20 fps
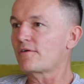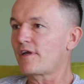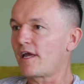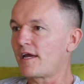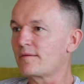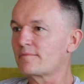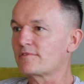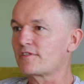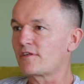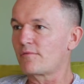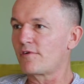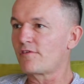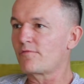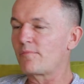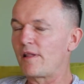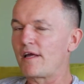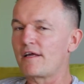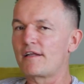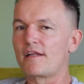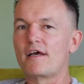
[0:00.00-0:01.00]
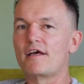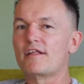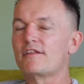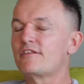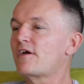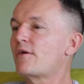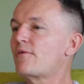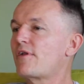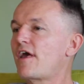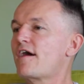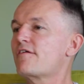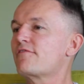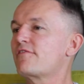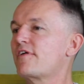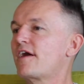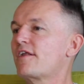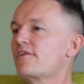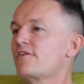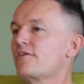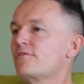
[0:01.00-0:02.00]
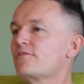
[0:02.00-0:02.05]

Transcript: games that we've played don't have that. You,